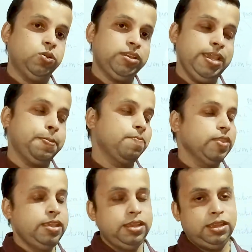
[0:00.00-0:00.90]
Okay,
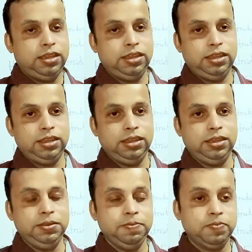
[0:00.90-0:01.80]

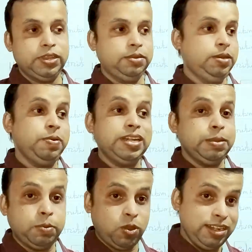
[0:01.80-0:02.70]
different type
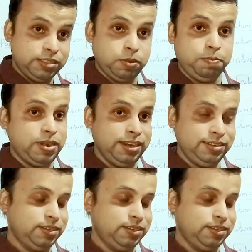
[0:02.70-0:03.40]
of oils from plant.